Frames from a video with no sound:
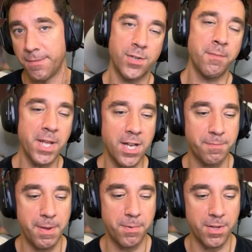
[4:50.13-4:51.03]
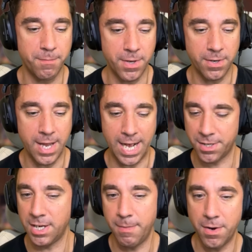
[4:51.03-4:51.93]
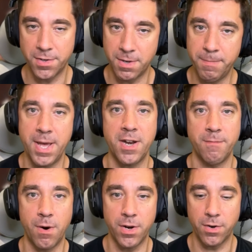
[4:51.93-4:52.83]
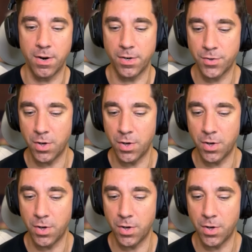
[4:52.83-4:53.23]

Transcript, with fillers: Now, something else people have been asking about is competitive Mario Kart.